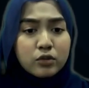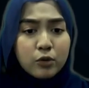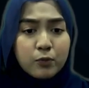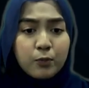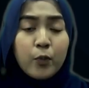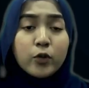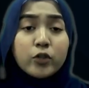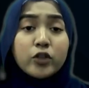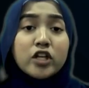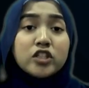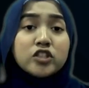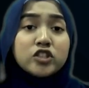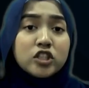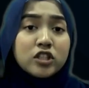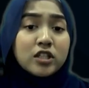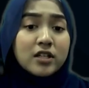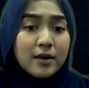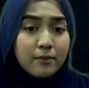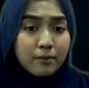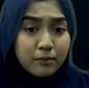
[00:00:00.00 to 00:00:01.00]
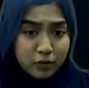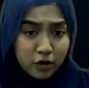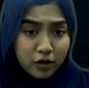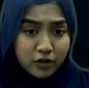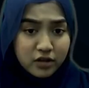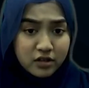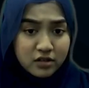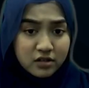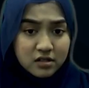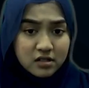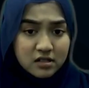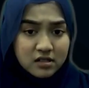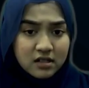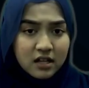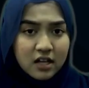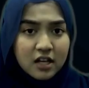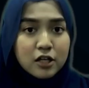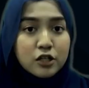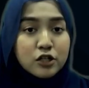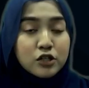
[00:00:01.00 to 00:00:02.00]
to potential
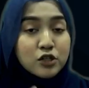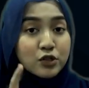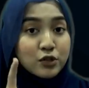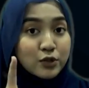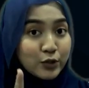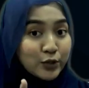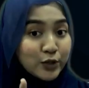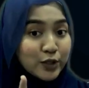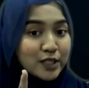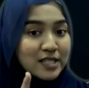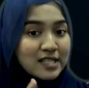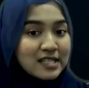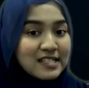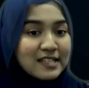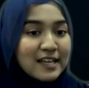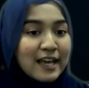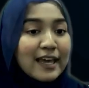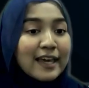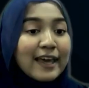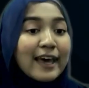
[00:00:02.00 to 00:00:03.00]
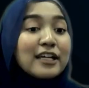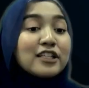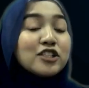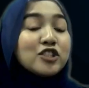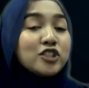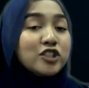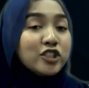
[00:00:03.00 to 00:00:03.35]
employers, students can